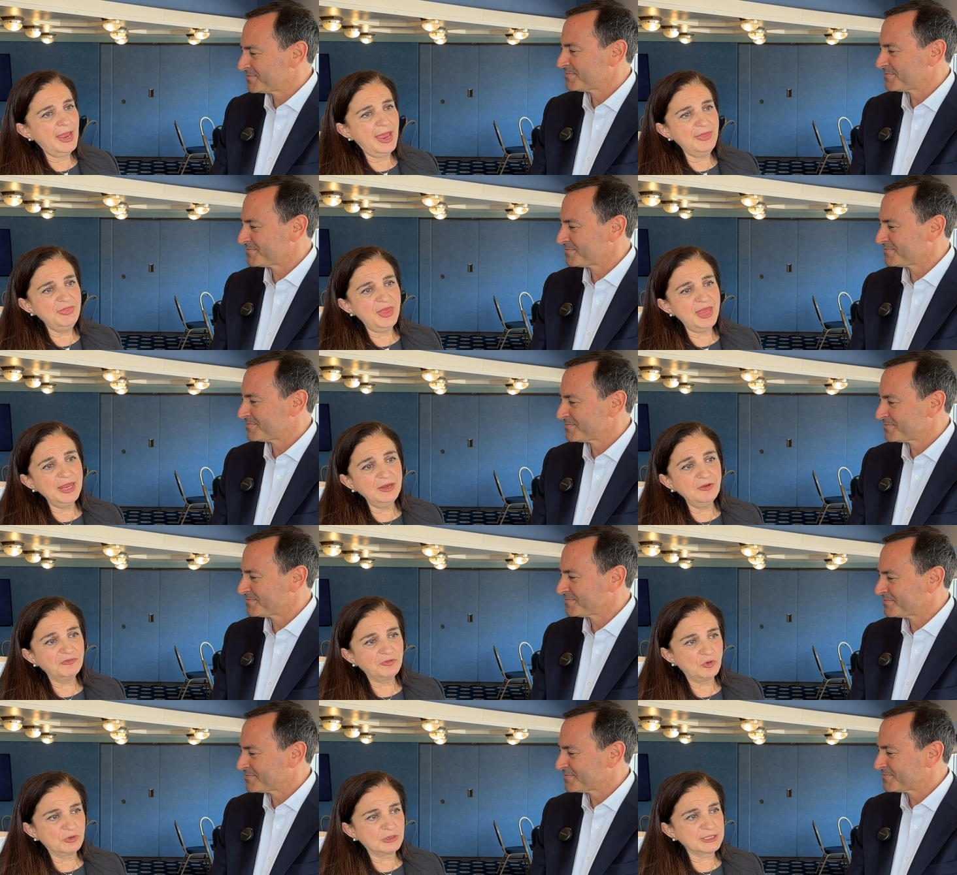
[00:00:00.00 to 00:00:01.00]
Speaker 1: And then,
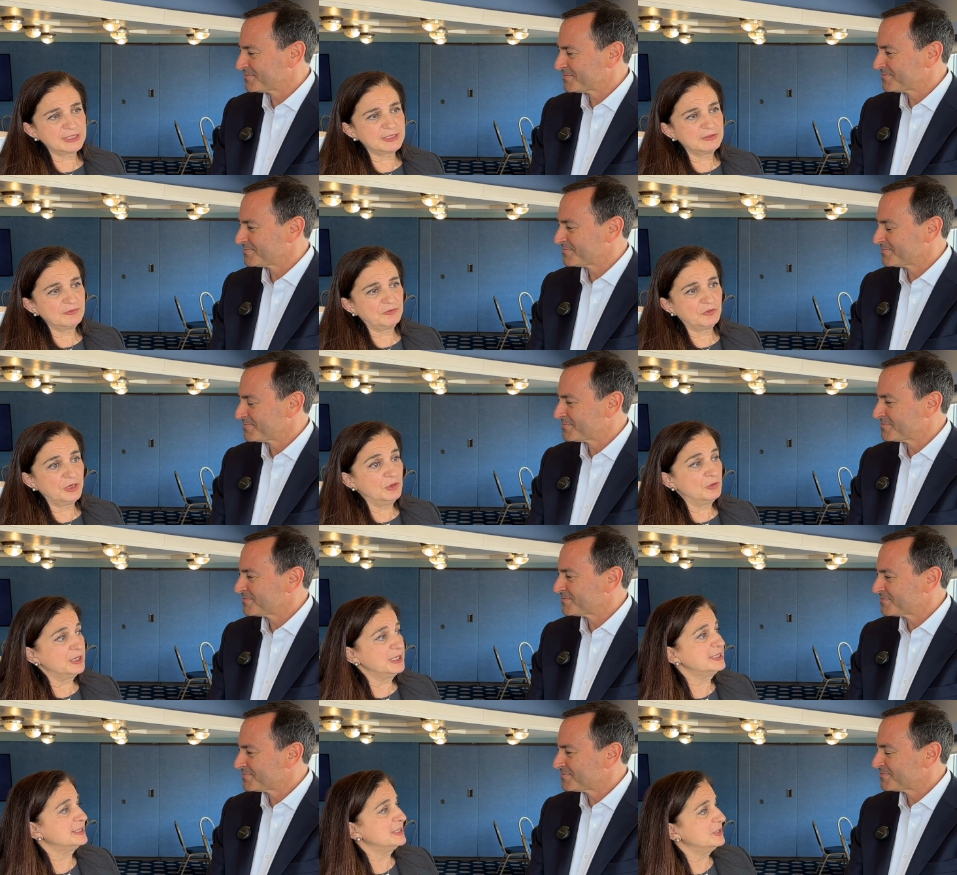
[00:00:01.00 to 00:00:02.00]
of course, for
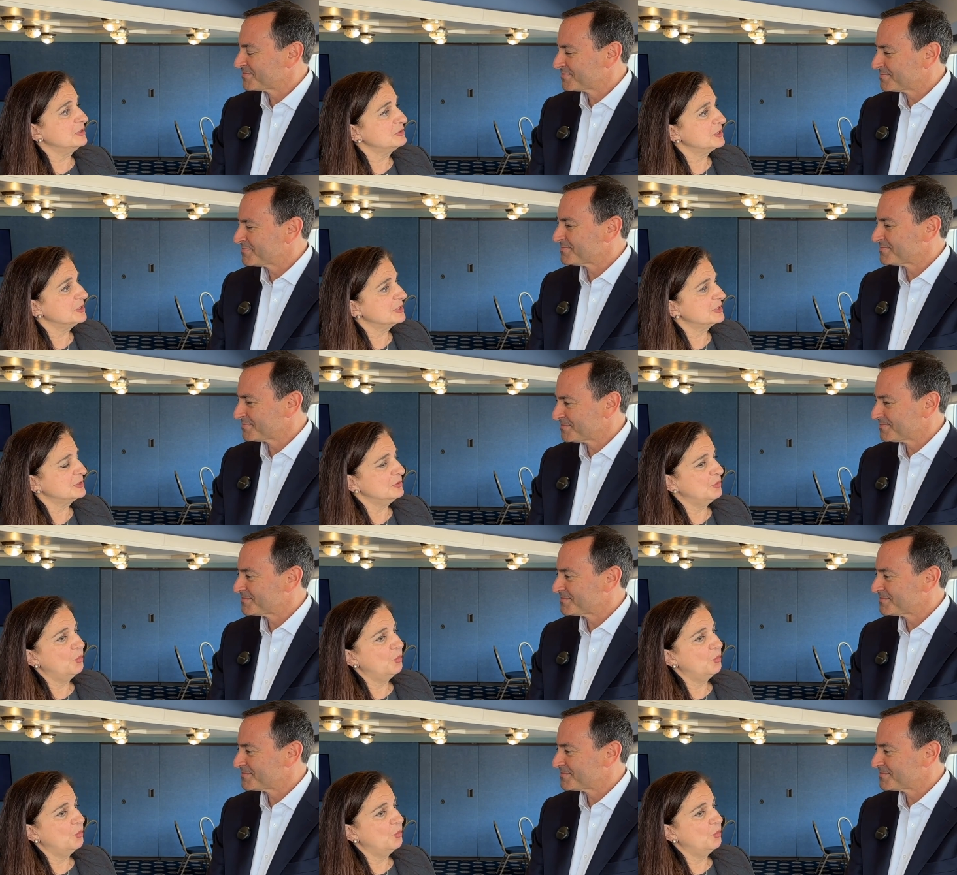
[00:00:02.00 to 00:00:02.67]
aortic stenosis,